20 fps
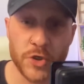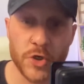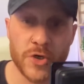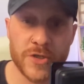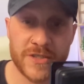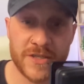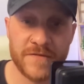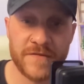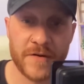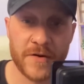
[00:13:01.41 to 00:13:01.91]

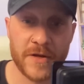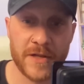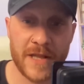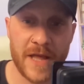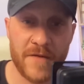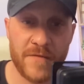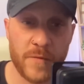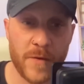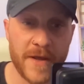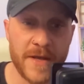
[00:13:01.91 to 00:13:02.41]
Joseph on at
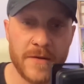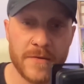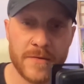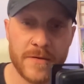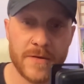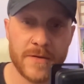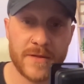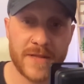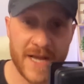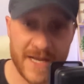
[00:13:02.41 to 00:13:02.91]
left wing.
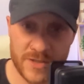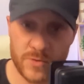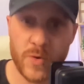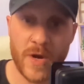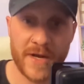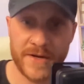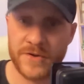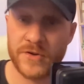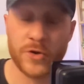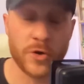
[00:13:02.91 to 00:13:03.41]
That's
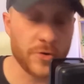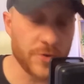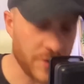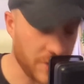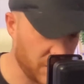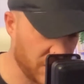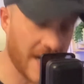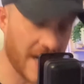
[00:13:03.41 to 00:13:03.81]
what I'd have done,